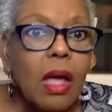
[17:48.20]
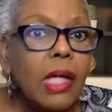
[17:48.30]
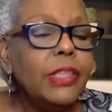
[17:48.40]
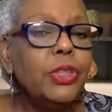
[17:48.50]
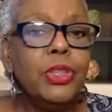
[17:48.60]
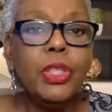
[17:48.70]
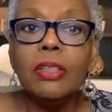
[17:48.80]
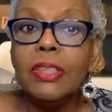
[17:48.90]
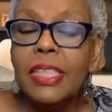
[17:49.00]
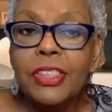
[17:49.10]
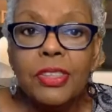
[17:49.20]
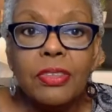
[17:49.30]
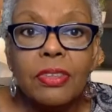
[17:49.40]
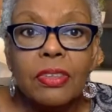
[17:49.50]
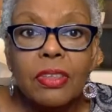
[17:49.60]
Do your
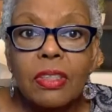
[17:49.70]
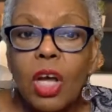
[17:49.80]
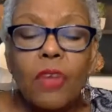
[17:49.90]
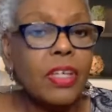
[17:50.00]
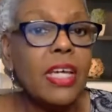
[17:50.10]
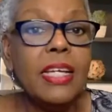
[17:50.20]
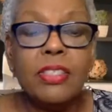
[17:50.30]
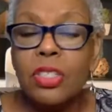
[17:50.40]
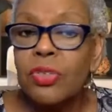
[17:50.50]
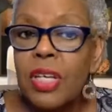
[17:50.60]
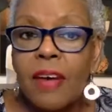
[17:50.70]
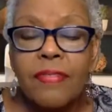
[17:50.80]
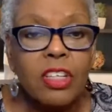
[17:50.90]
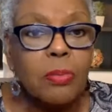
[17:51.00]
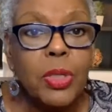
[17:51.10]
teachers know the history of the
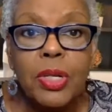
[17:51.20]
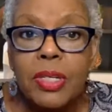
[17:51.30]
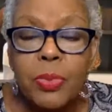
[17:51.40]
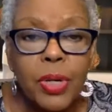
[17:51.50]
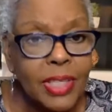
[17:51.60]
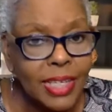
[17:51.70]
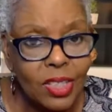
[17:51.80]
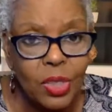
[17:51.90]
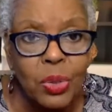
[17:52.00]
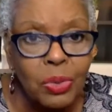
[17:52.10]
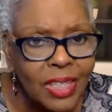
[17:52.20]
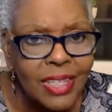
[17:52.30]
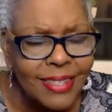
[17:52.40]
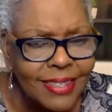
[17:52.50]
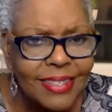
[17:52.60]
community where that school
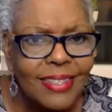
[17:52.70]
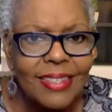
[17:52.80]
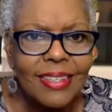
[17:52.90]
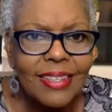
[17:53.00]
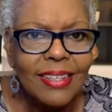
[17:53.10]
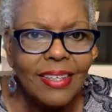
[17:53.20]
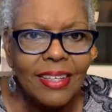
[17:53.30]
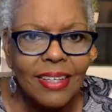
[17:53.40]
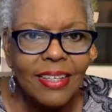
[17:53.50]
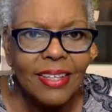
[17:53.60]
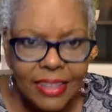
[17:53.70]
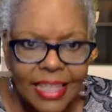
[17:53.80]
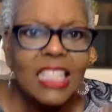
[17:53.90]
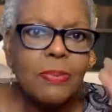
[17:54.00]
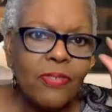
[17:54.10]
is?
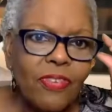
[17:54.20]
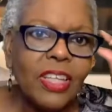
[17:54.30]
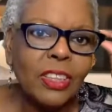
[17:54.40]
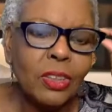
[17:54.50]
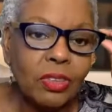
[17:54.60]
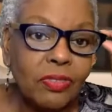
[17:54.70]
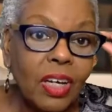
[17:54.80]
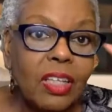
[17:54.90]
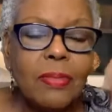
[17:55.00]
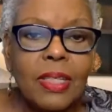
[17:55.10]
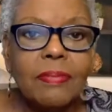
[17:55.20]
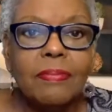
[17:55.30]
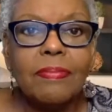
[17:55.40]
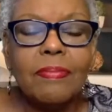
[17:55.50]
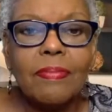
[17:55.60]
That's professional development.
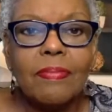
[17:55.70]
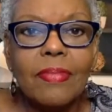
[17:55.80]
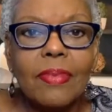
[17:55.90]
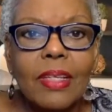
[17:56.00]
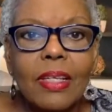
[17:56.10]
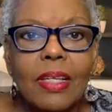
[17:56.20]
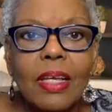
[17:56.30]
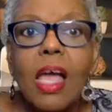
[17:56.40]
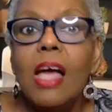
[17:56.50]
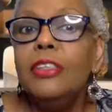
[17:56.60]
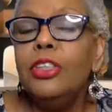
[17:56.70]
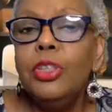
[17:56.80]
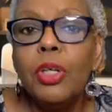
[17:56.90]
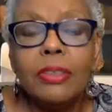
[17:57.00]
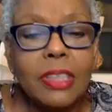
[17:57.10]
Do
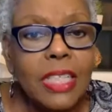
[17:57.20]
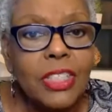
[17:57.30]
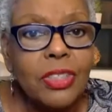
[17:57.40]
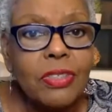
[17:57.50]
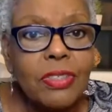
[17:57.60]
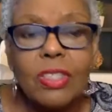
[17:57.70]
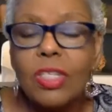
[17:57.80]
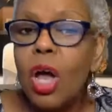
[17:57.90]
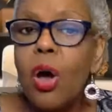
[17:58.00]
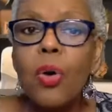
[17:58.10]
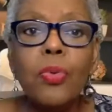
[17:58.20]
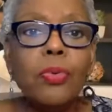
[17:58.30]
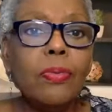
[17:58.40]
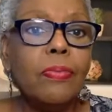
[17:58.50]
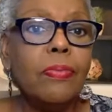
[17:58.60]
your teachers know
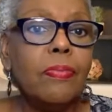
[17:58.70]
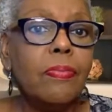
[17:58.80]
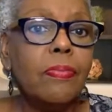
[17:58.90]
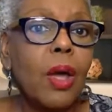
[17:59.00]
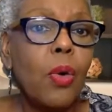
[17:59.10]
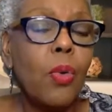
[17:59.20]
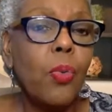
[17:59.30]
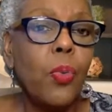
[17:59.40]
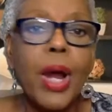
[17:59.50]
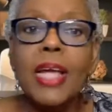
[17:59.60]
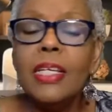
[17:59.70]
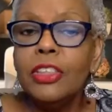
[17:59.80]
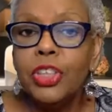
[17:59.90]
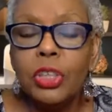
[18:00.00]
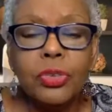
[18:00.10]
where your
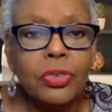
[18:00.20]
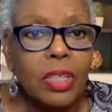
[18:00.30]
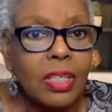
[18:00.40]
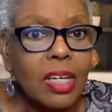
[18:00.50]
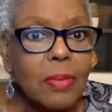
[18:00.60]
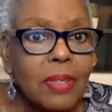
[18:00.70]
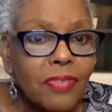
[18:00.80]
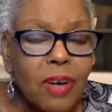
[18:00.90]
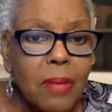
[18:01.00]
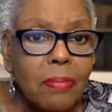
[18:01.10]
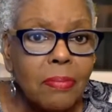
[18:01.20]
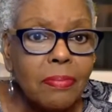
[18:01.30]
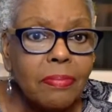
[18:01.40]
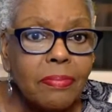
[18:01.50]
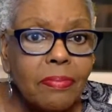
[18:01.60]
children are coming from?
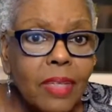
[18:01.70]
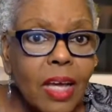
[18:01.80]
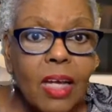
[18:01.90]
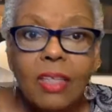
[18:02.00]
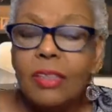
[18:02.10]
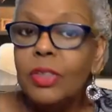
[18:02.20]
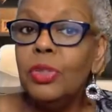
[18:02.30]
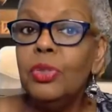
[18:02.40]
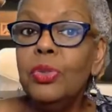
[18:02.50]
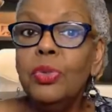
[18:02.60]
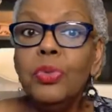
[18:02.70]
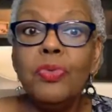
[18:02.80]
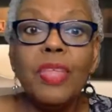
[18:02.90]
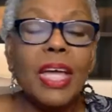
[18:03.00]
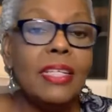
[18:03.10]
Do
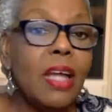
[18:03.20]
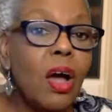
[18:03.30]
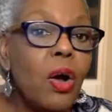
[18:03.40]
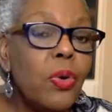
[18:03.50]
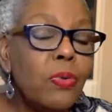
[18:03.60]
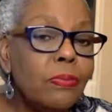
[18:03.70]
they know